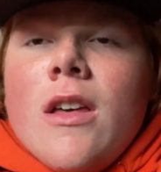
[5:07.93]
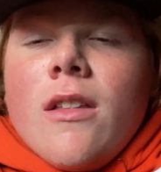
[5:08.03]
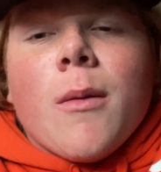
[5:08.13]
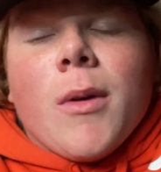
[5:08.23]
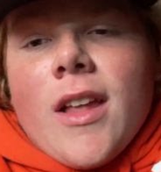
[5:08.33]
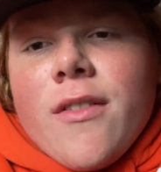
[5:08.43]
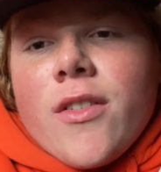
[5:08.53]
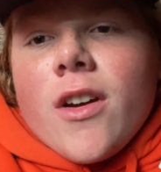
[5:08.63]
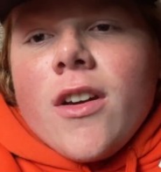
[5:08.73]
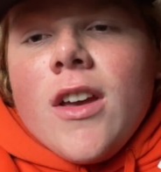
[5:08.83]
I'm a
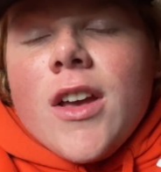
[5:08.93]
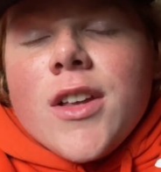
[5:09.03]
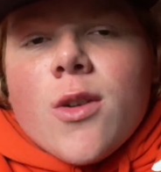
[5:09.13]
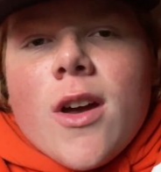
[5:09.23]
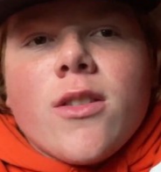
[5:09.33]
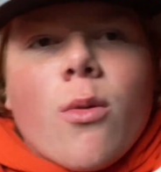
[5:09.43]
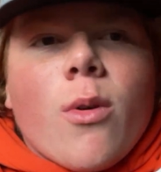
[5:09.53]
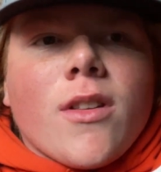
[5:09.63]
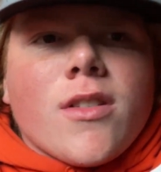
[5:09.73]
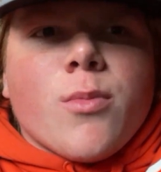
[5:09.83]
lifeguard. So I had to
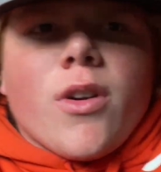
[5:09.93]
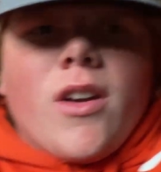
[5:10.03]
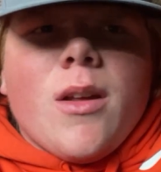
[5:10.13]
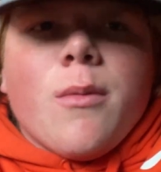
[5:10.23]
work this morning,